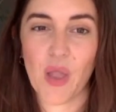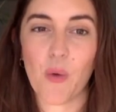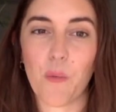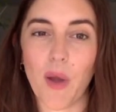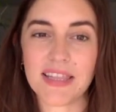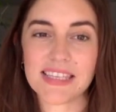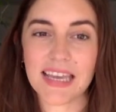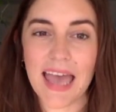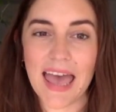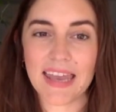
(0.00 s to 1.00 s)
Once
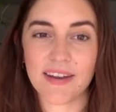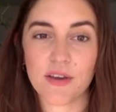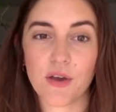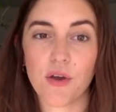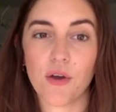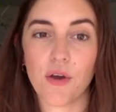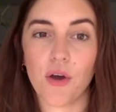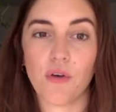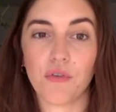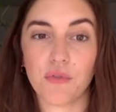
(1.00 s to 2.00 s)
again,
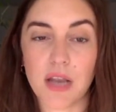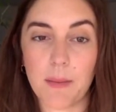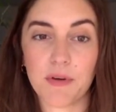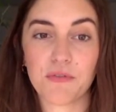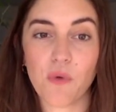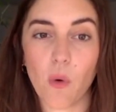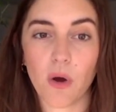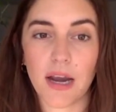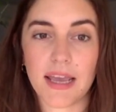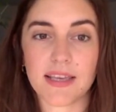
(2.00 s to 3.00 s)
number
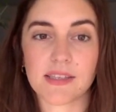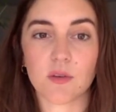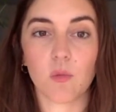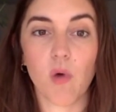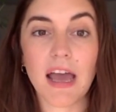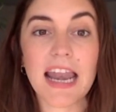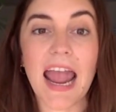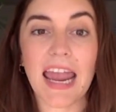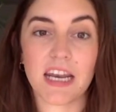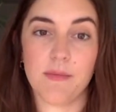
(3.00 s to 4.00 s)
4 is, what
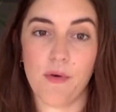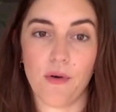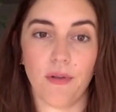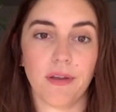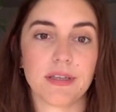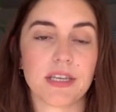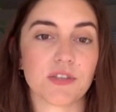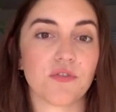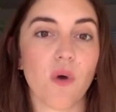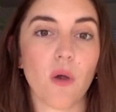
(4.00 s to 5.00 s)
animal does
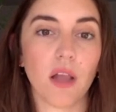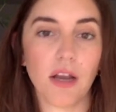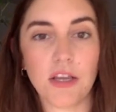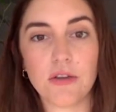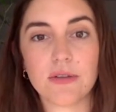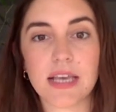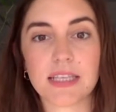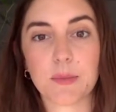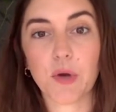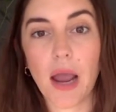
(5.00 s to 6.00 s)
Fuller use as
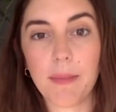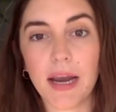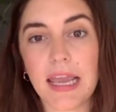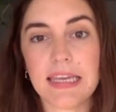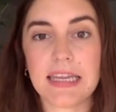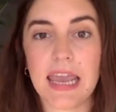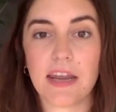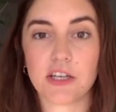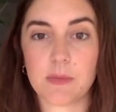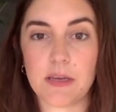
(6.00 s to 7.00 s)
a primary
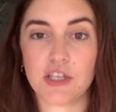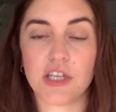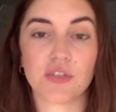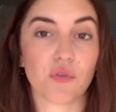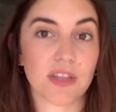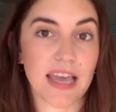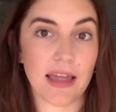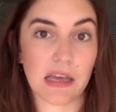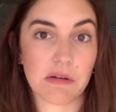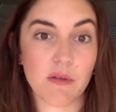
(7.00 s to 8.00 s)
indicator species for the
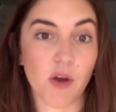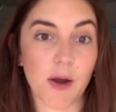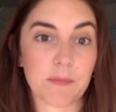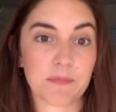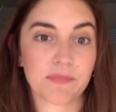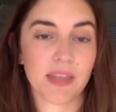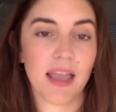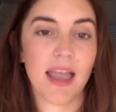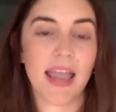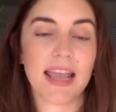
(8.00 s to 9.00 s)
LA River?
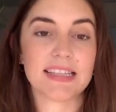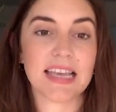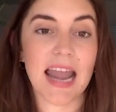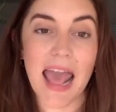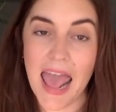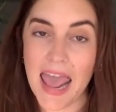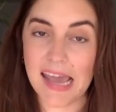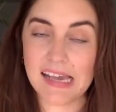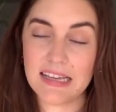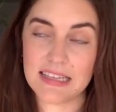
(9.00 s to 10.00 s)
Is it
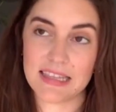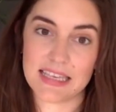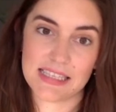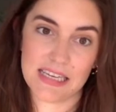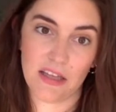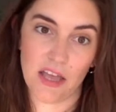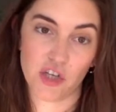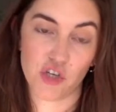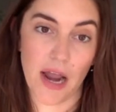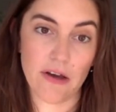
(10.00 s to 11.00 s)
A, the steelhead
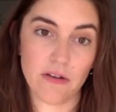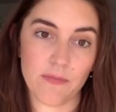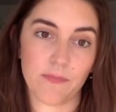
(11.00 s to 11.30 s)
trout,